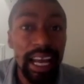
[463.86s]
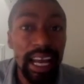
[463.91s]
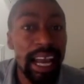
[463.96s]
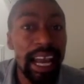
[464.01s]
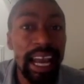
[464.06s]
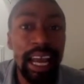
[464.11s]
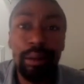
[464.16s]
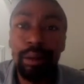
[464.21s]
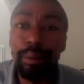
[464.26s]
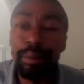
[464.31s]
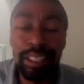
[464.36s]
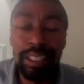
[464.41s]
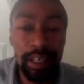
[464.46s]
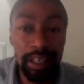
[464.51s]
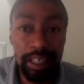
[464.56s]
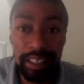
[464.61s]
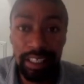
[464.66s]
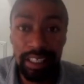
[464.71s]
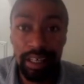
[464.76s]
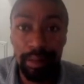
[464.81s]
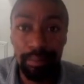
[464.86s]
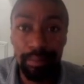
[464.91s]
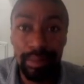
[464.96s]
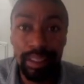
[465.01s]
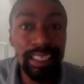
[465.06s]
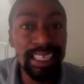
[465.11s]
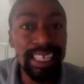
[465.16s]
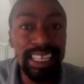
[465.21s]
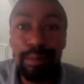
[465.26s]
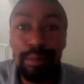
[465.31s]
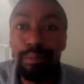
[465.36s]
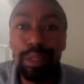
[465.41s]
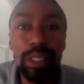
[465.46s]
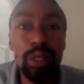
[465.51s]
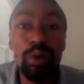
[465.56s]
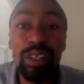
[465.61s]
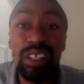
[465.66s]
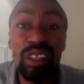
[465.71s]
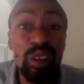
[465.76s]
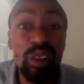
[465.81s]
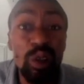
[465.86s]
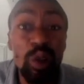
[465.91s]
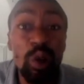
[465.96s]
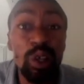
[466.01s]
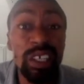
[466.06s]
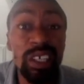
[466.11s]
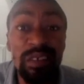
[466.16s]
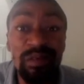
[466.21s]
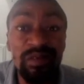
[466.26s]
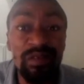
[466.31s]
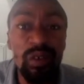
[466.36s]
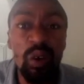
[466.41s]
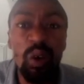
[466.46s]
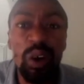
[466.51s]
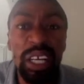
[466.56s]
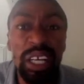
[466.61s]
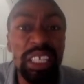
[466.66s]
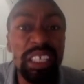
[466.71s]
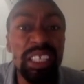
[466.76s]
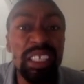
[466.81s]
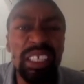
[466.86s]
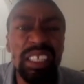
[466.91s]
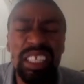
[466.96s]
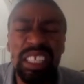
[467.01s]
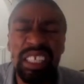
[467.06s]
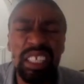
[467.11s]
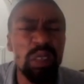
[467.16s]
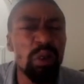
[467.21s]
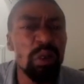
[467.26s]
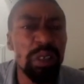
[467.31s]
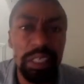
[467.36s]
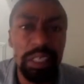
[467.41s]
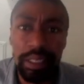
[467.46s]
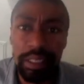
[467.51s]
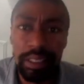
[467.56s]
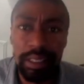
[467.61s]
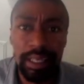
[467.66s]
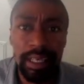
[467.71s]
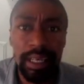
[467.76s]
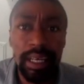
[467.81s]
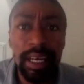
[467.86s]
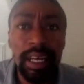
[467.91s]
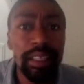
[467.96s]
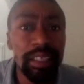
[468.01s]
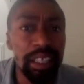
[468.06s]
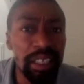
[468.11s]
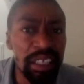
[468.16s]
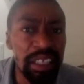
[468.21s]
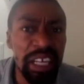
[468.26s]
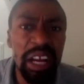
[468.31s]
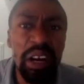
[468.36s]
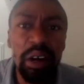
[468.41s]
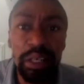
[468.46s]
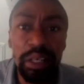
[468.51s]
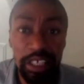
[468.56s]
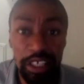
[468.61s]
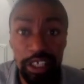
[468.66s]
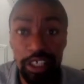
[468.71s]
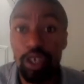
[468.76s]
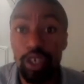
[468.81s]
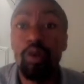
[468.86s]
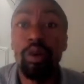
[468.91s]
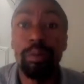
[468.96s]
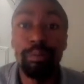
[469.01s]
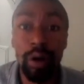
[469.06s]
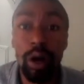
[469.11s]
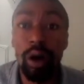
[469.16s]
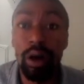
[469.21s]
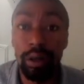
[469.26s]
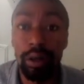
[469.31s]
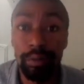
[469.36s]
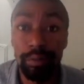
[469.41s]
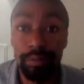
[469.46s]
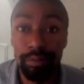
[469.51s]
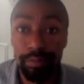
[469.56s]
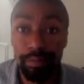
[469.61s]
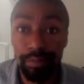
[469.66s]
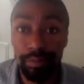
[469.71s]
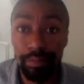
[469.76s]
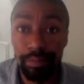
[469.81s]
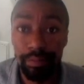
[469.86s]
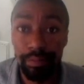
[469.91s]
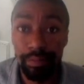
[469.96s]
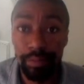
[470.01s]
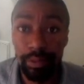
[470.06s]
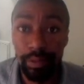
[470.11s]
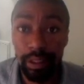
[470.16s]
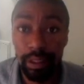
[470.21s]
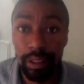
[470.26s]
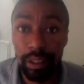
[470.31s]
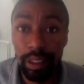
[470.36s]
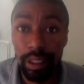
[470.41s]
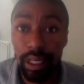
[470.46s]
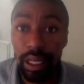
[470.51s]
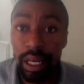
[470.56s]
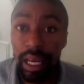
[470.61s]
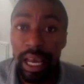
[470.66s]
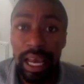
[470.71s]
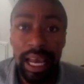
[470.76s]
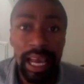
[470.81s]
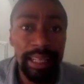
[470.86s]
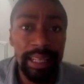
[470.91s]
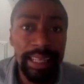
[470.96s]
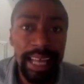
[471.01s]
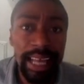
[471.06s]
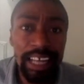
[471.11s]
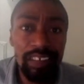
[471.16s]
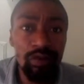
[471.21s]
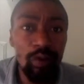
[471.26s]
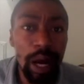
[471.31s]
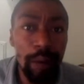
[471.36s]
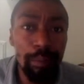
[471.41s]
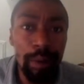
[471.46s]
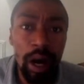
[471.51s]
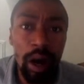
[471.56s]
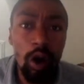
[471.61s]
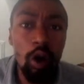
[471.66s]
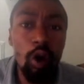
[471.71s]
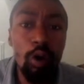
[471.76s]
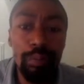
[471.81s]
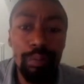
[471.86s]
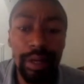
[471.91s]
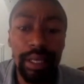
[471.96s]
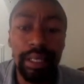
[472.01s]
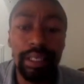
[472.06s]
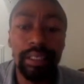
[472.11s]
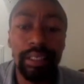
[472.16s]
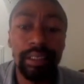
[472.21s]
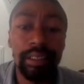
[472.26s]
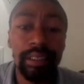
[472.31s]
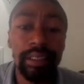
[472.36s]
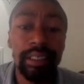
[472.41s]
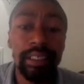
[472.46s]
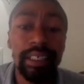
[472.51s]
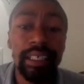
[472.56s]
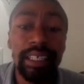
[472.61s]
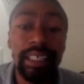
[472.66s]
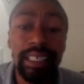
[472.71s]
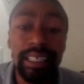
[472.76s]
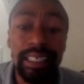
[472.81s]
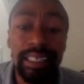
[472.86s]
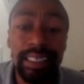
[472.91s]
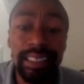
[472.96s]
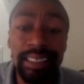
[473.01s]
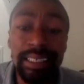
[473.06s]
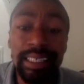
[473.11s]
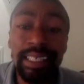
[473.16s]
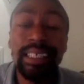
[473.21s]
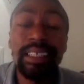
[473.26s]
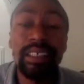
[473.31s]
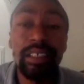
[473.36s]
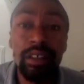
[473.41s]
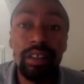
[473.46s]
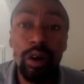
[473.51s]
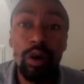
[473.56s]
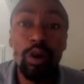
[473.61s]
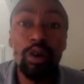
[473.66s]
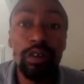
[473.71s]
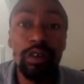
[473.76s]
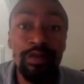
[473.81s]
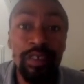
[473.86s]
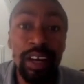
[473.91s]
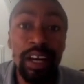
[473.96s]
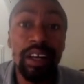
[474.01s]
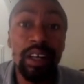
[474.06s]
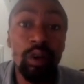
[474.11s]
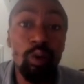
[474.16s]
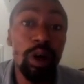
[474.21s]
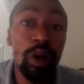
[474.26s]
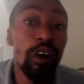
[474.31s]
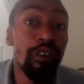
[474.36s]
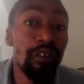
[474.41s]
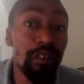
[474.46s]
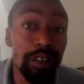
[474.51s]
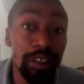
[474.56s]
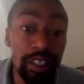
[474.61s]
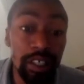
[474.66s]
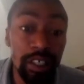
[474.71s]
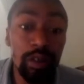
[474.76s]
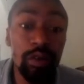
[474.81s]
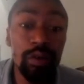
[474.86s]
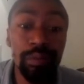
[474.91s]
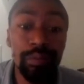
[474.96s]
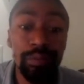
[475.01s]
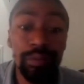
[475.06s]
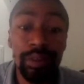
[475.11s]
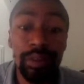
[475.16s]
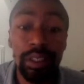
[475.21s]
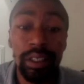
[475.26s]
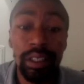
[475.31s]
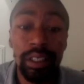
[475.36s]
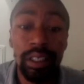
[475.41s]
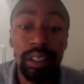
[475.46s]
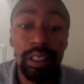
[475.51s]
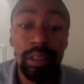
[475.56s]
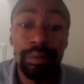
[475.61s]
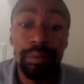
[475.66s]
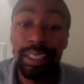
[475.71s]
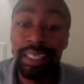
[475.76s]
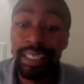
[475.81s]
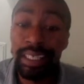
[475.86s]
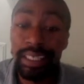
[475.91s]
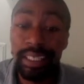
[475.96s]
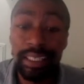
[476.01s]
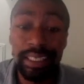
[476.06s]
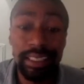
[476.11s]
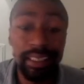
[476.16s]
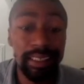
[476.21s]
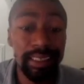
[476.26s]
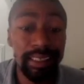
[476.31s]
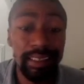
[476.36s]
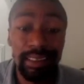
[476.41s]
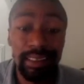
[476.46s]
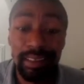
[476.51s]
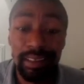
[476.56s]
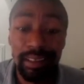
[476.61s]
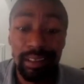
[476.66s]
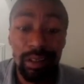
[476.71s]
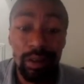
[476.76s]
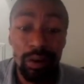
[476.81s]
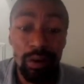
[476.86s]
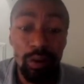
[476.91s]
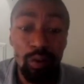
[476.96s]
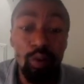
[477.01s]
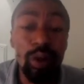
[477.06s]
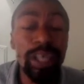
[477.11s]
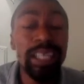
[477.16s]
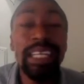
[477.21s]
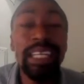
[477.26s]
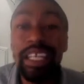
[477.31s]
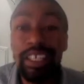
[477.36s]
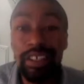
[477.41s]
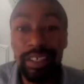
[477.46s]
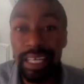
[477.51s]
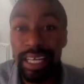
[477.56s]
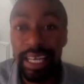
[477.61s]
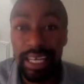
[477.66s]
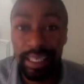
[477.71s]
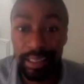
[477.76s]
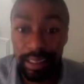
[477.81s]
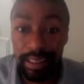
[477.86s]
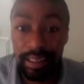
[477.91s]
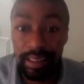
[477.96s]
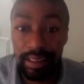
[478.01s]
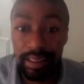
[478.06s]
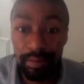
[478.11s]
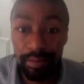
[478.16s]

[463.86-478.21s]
And let me tell you something. Team Blue is looking for excuses to tear this show apart. And that's why I'm hoping this goes very well for you, because we need you, Candace.